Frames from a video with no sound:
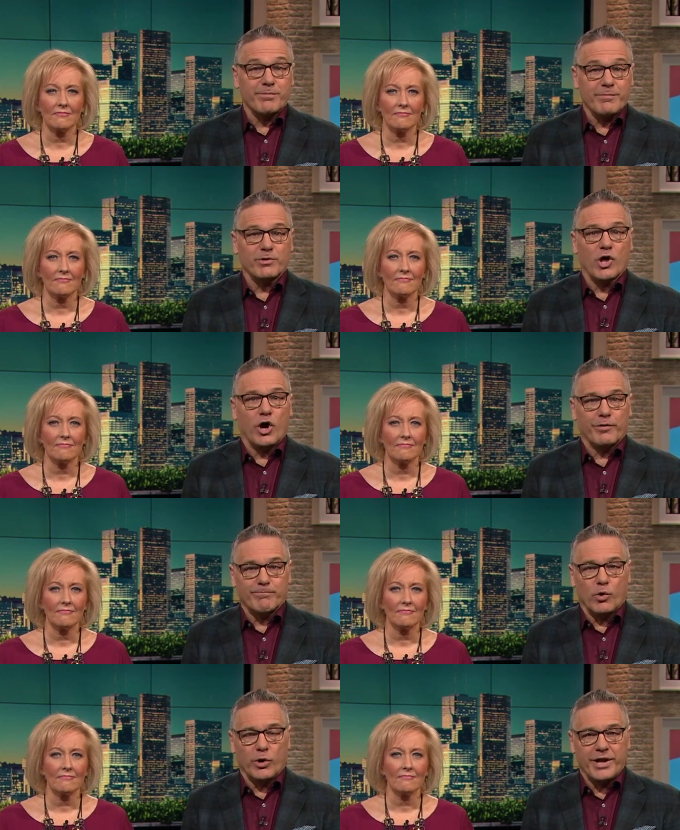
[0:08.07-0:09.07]
Speaker 1: people on
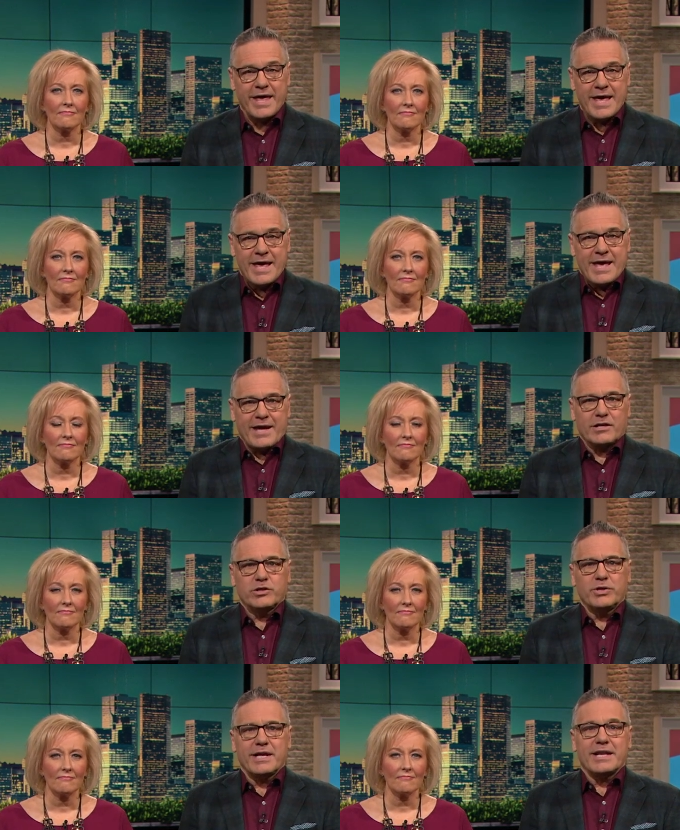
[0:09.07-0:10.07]
board,
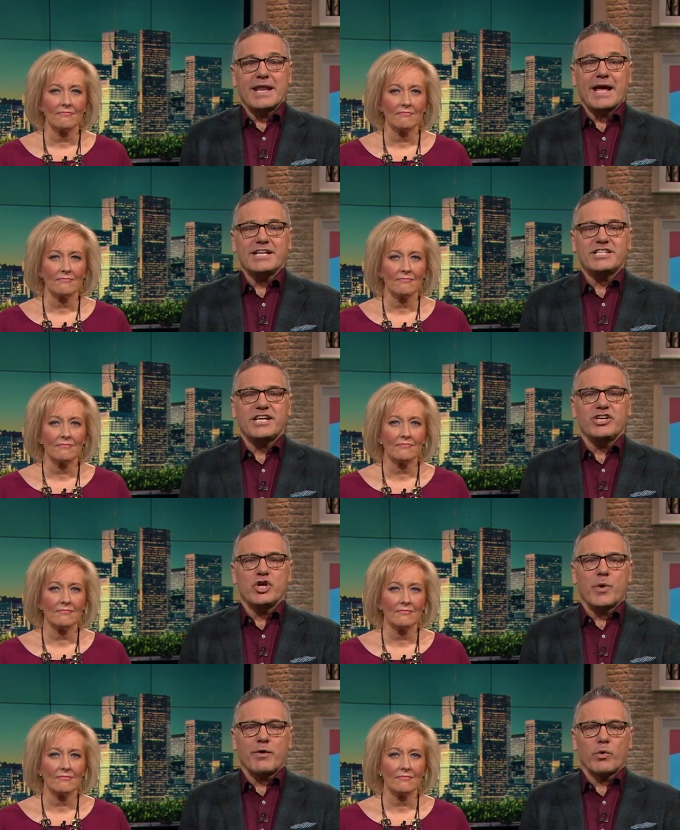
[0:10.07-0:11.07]
including 19
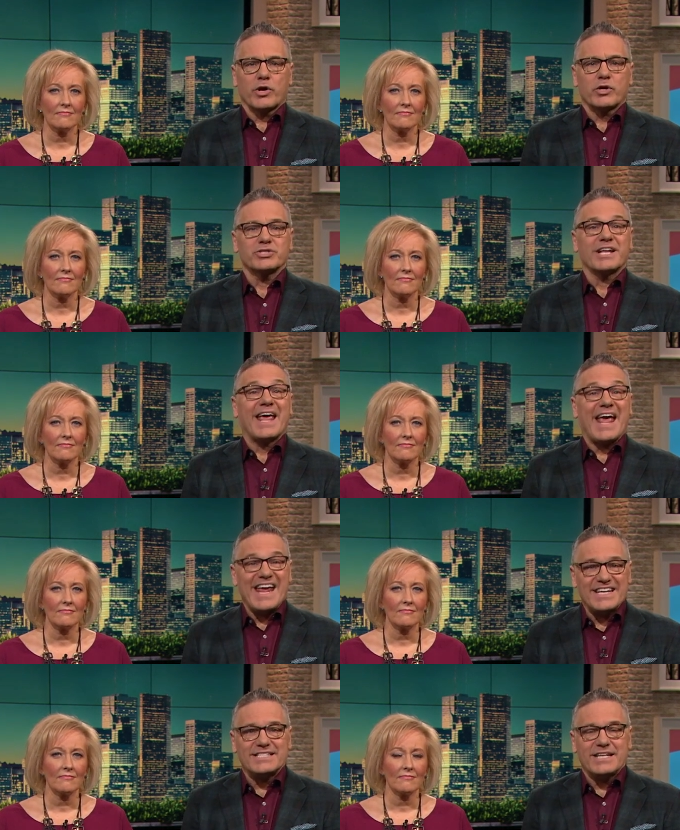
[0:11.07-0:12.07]
UN workers and
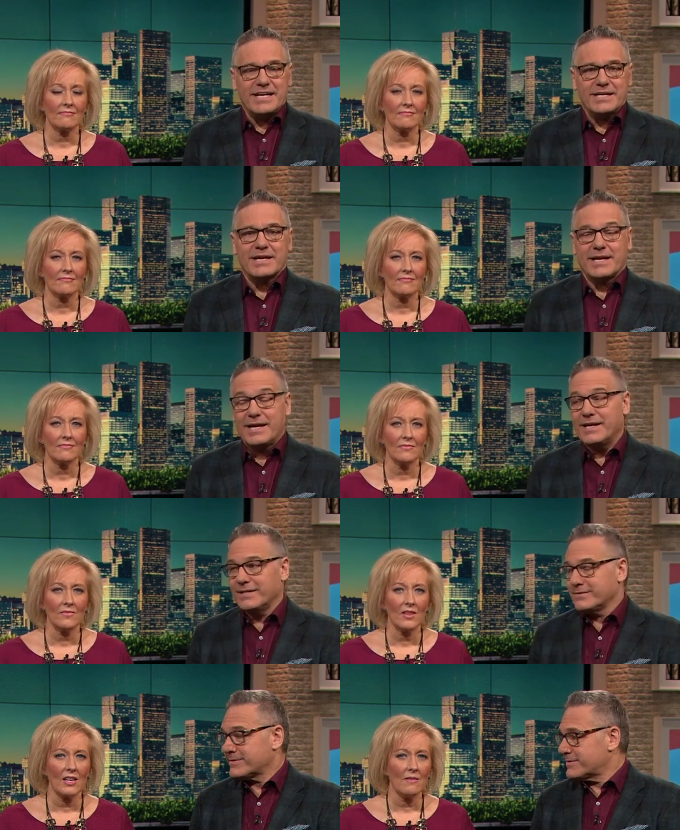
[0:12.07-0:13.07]
18
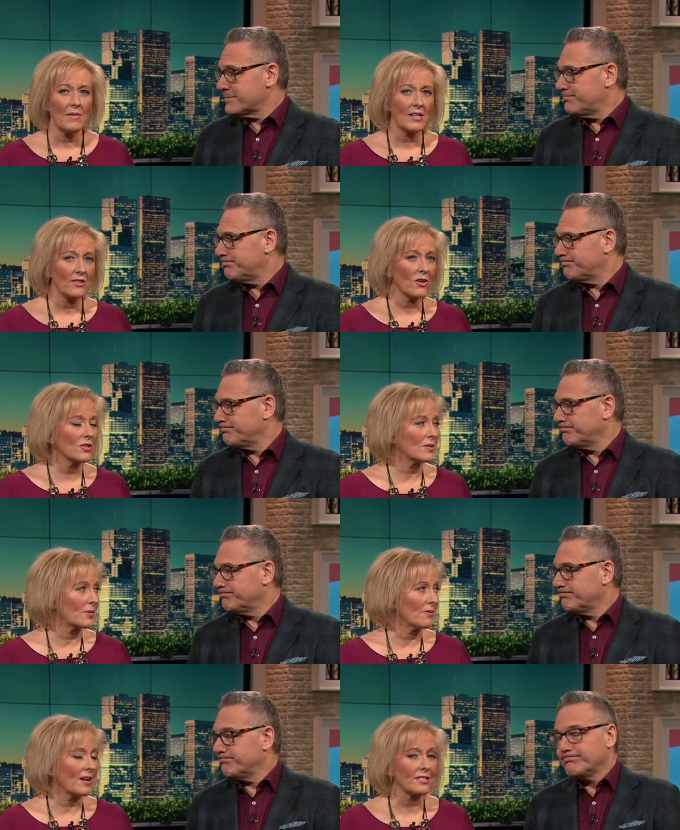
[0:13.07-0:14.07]
Canadians.
Speaker 2: Among those, a
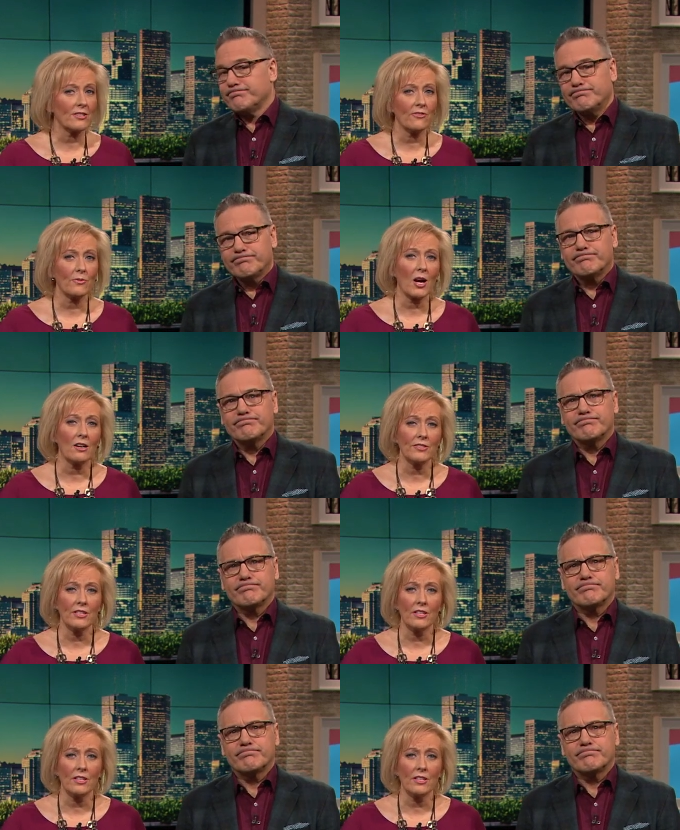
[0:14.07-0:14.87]
professor from Carleton